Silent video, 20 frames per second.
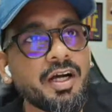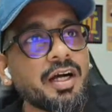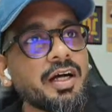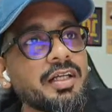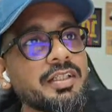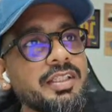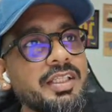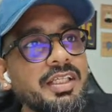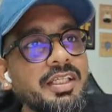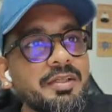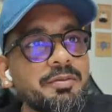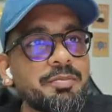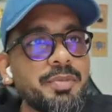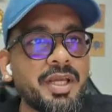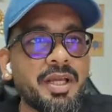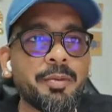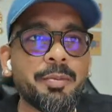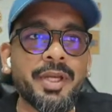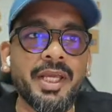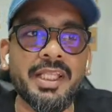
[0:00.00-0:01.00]
the
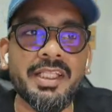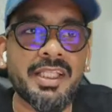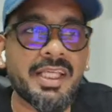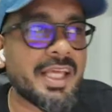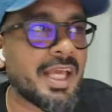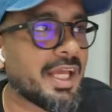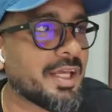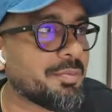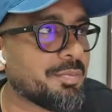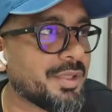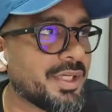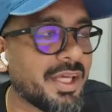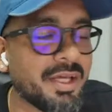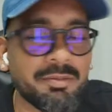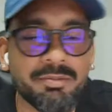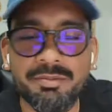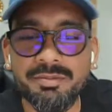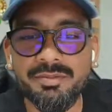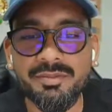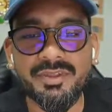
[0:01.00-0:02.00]
Becoming an
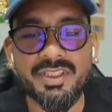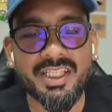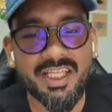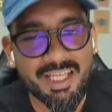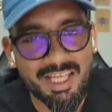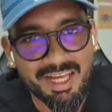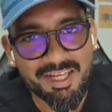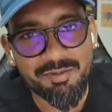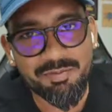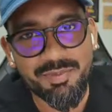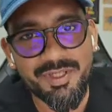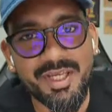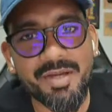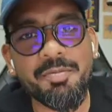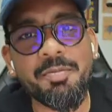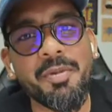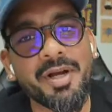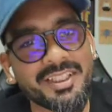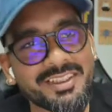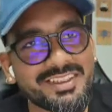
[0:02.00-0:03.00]
AIPM, the
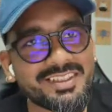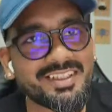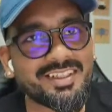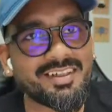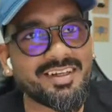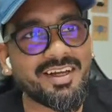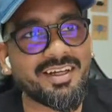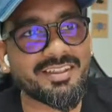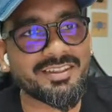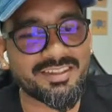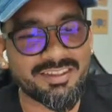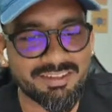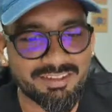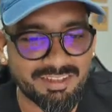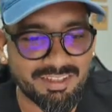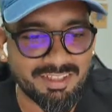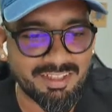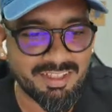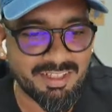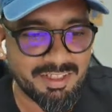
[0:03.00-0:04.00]
AIPM Masterclass.
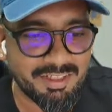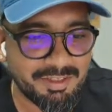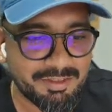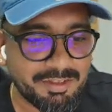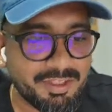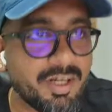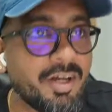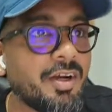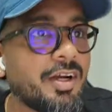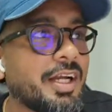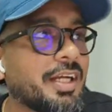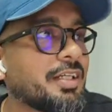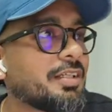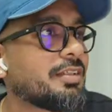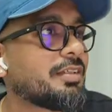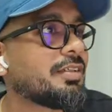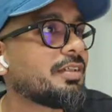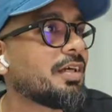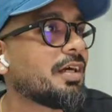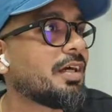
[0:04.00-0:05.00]
All right,
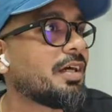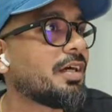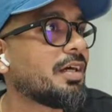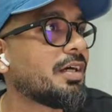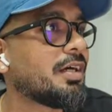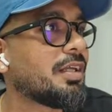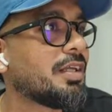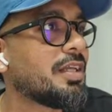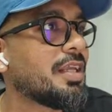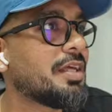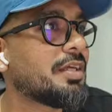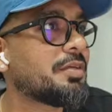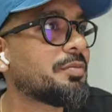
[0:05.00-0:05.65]
let